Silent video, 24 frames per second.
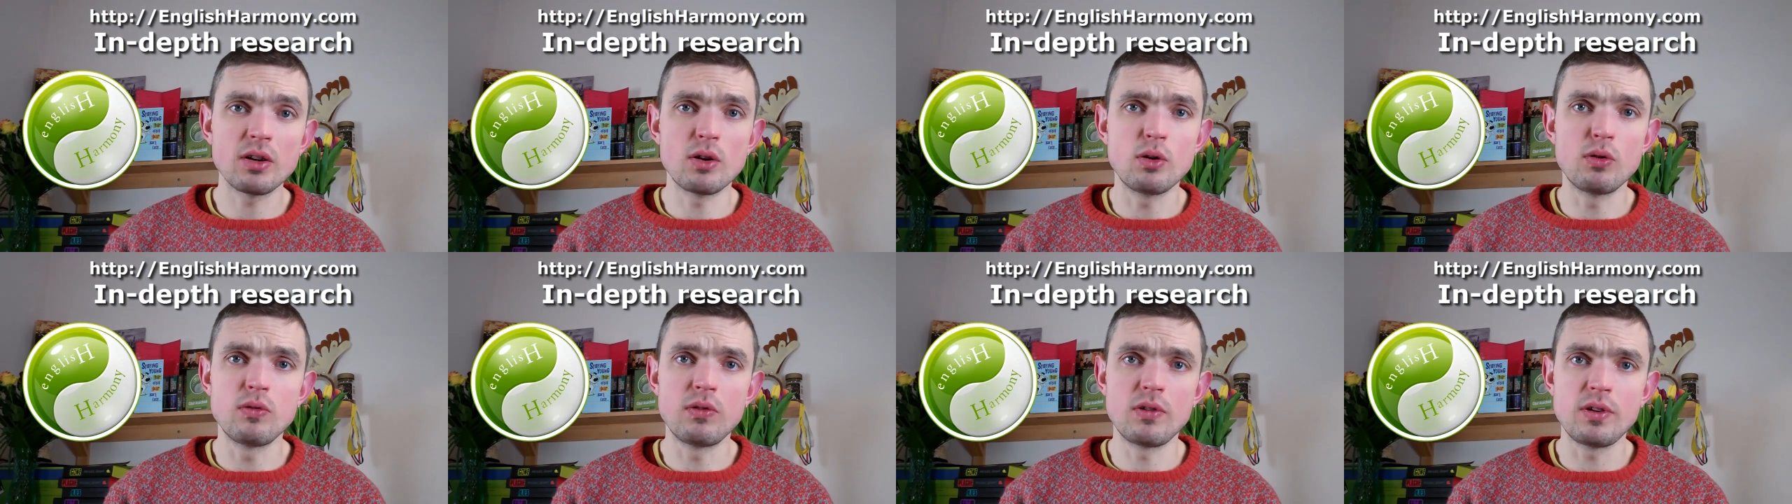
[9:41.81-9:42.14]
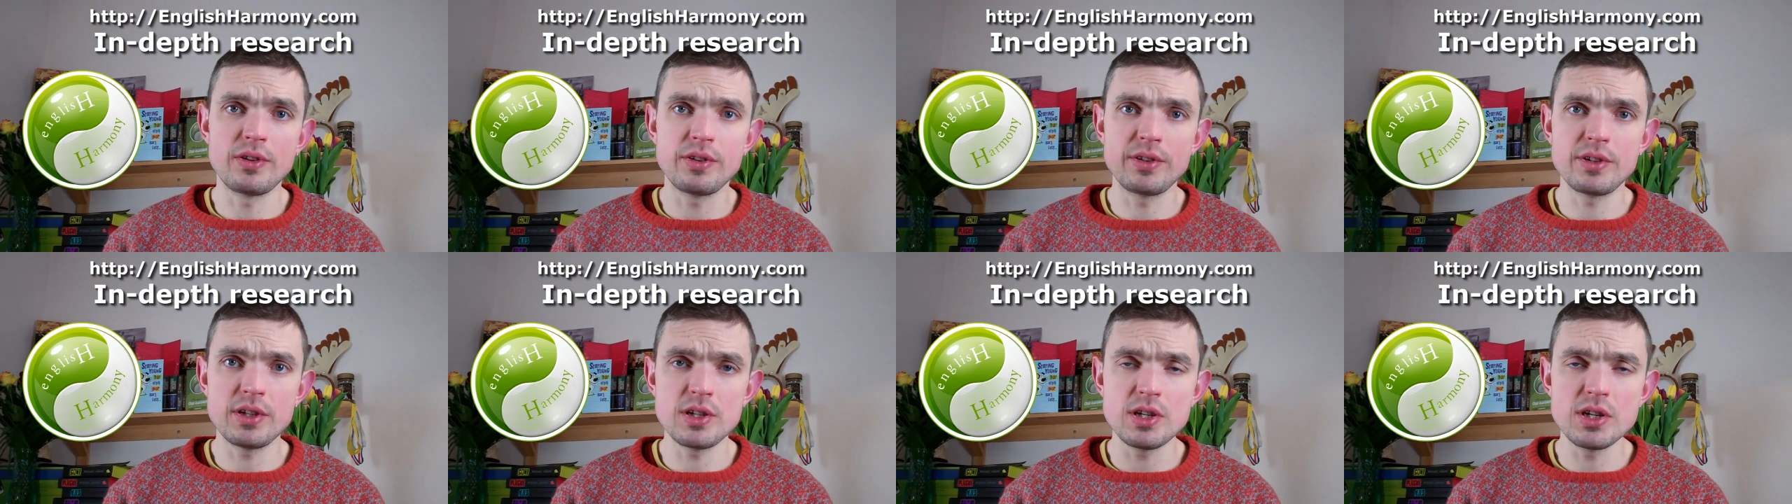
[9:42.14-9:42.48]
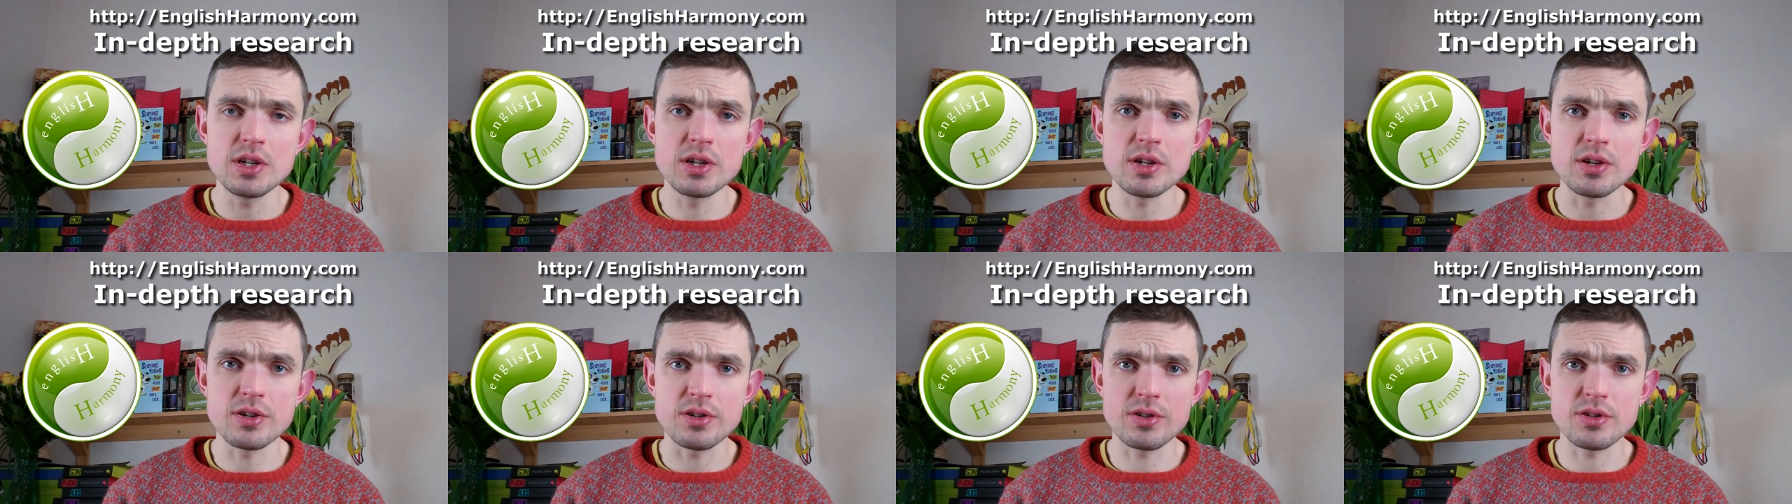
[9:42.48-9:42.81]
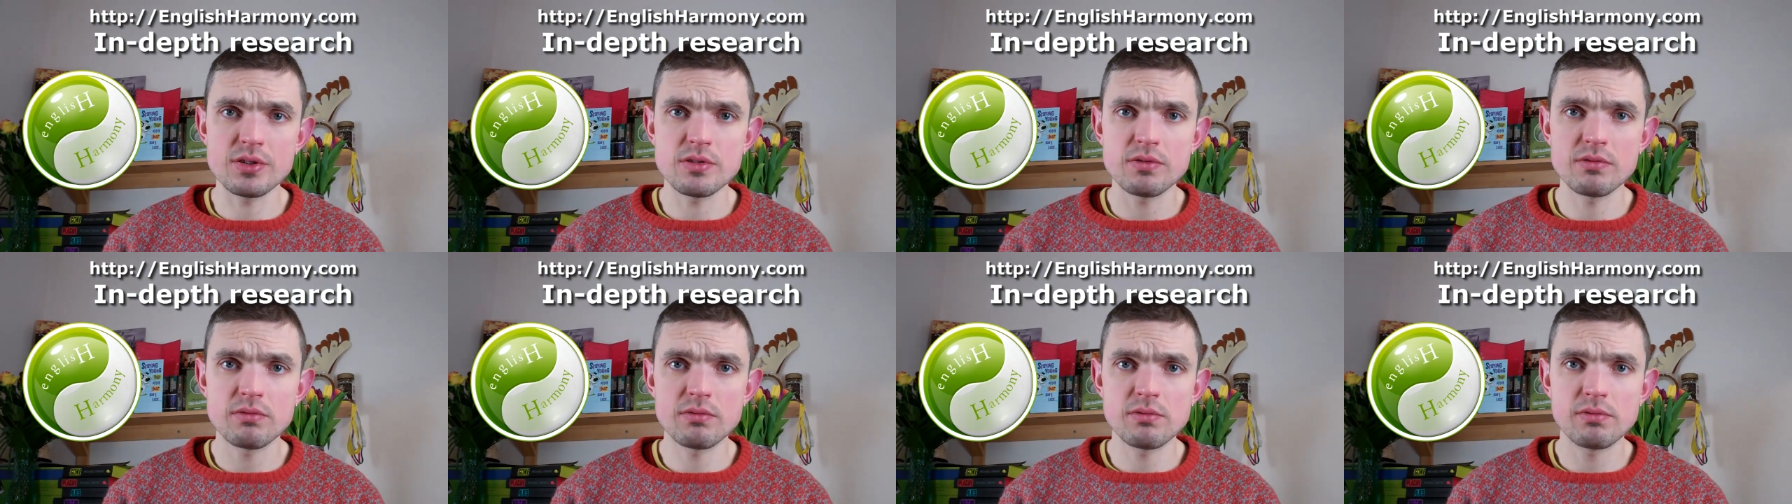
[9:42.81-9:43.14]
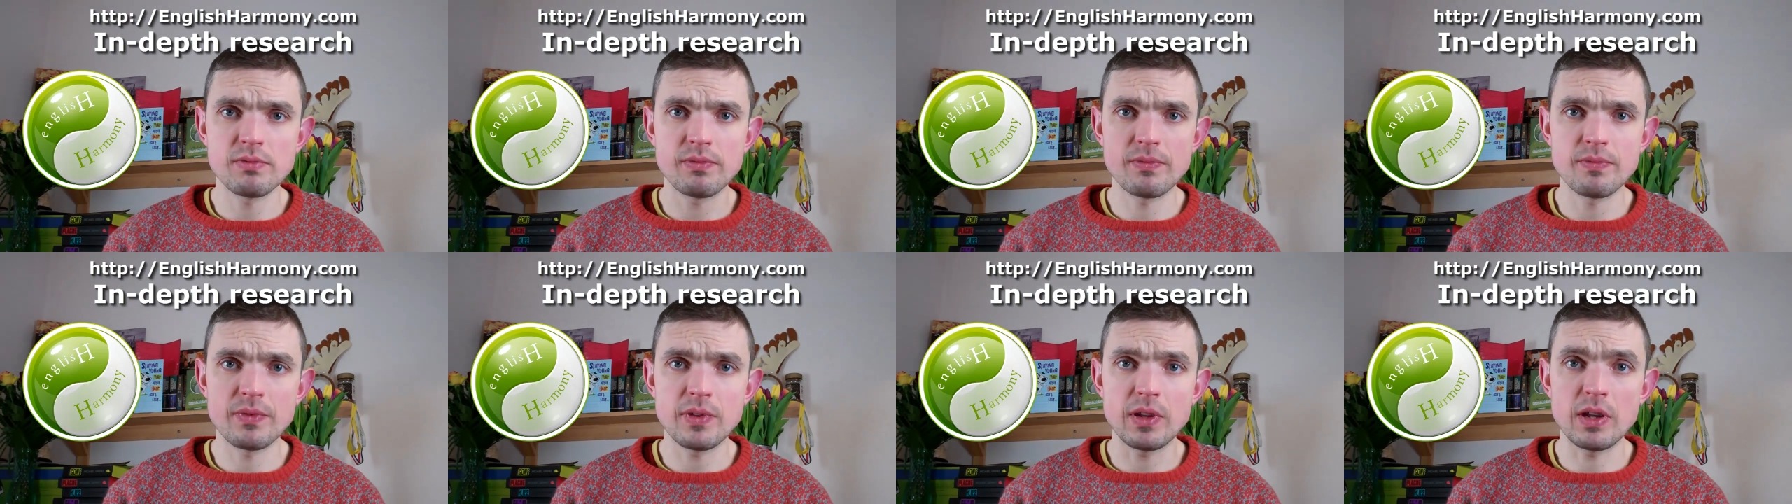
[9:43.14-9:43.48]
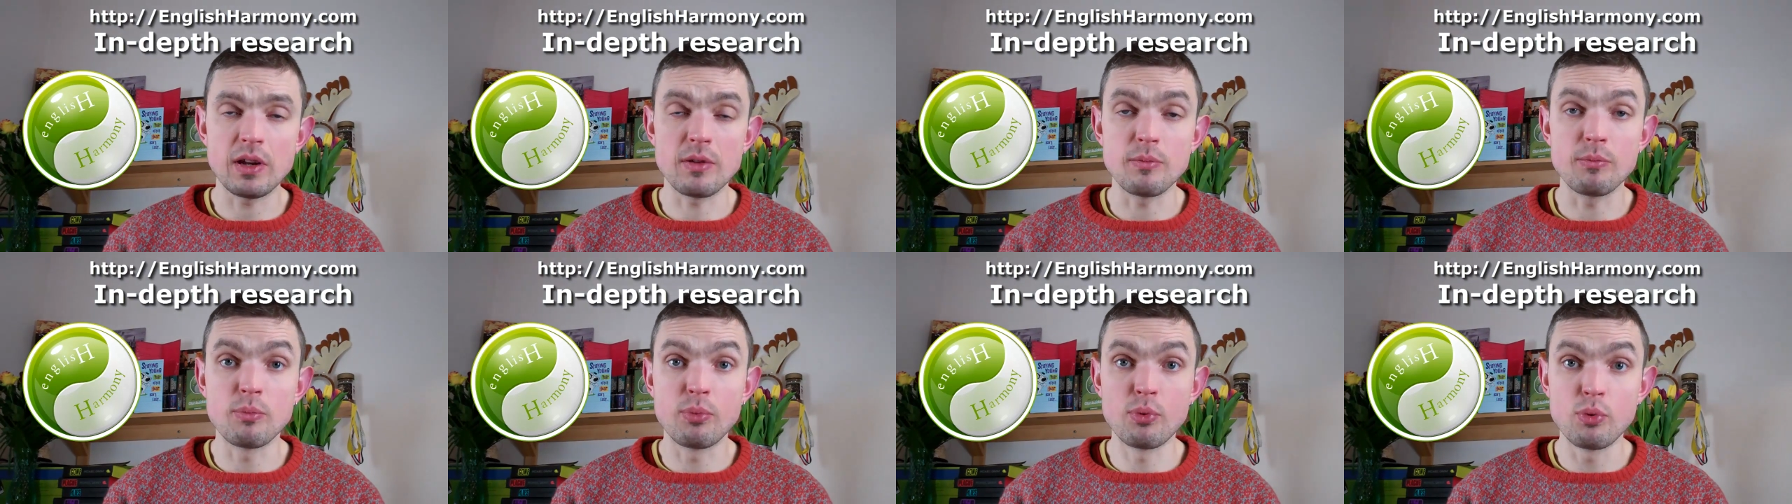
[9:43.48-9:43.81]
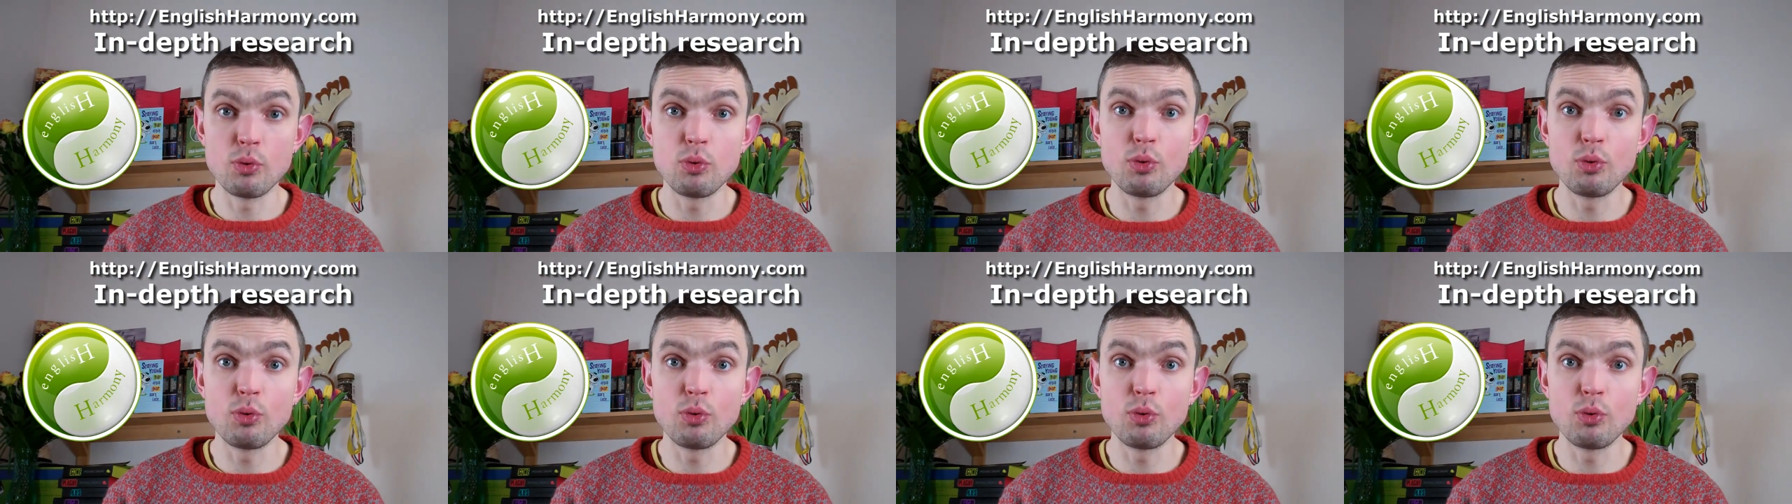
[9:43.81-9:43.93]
over the years and